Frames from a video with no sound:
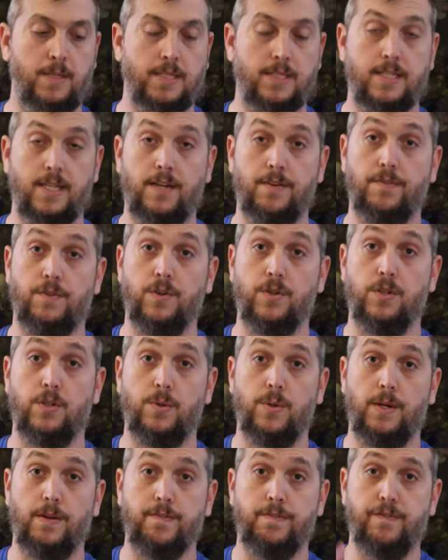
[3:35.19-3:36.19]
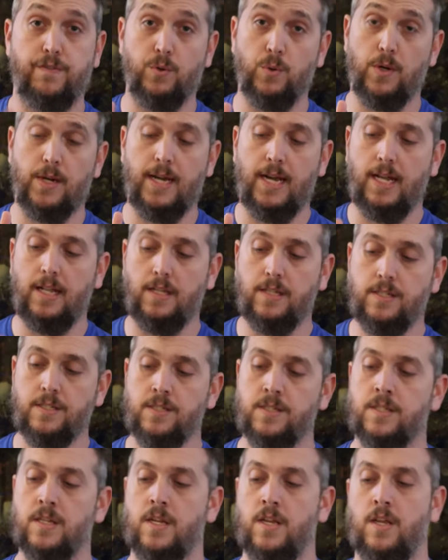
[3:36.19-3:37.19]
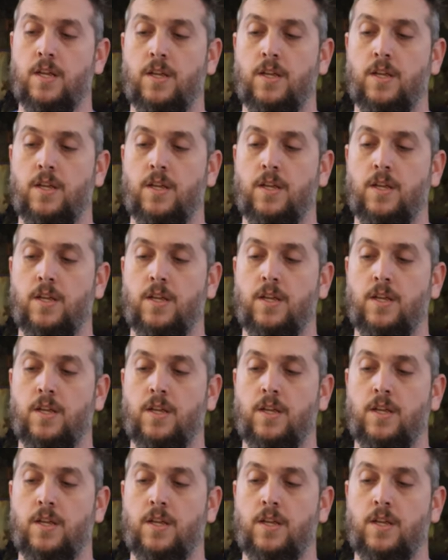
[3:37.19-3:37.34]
let's say if you're doing four gallons,